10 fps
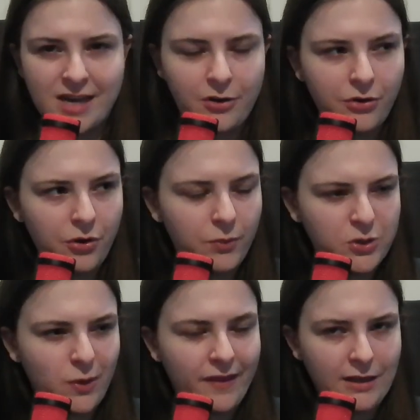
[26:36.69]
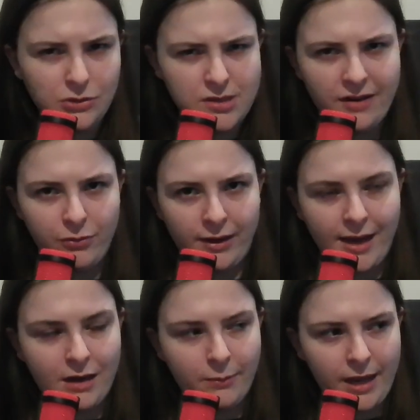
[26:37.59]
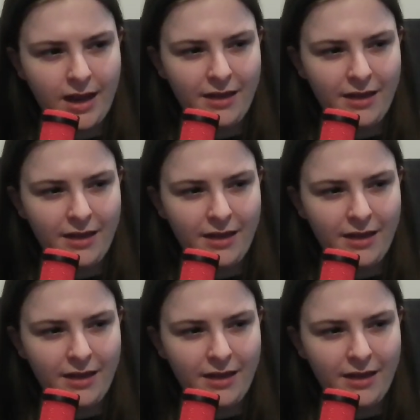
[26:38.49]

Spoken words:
I don't know which one they use in F1 Academy.